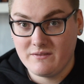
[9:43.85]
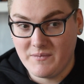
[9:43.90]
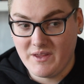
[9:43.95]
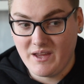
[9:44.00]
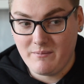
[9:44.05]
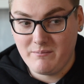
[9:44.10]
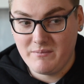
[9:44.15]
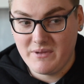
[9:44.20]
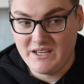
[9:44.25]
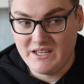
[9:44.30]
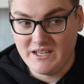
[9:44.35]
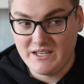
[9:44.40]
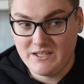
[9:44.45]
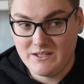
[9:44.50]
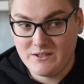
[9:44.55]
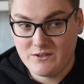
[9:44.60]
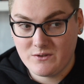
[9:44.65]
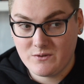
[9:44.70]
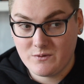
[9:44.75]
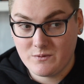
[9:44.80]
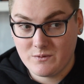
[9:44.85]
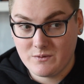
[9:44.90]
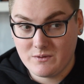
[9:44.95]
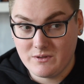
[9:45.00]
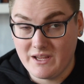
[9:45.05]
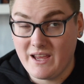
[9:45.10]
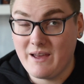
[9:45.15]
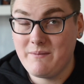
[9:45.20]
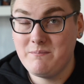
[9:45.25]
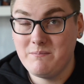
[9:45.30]
The
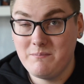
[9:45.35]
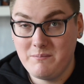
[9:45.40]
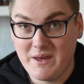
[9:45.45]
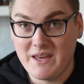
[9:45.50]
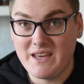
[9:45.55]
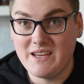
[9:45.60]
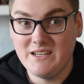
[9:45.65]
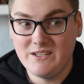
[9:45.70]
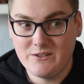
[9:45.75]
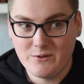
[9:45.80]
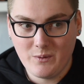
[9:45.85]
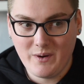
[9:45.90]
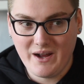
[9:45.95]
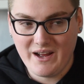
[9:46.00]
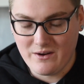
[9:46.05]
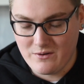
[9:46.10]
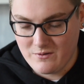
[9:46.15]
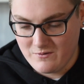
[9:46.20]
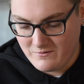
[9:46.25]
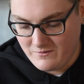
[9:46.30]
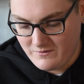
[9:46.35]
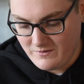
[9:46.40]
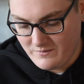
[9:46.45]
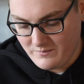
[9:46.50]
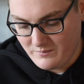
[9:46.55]
MB12,